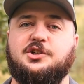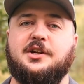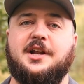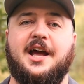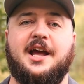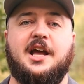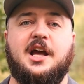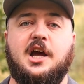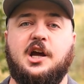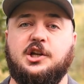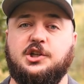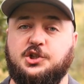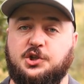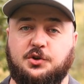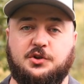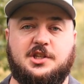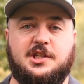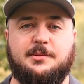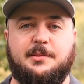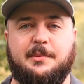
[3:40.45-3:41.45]
Should I
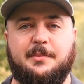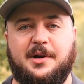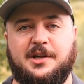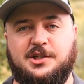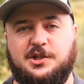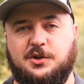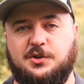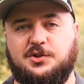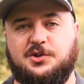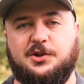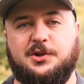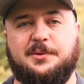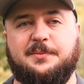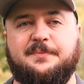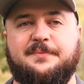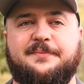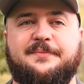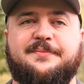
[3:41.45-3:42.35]
juice them in my juicer?